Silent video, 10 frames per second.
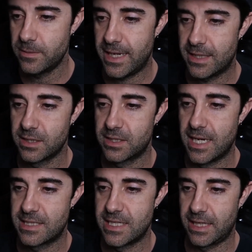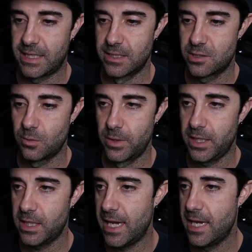get the 10 seconds,
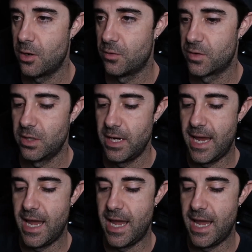we're gonna head over,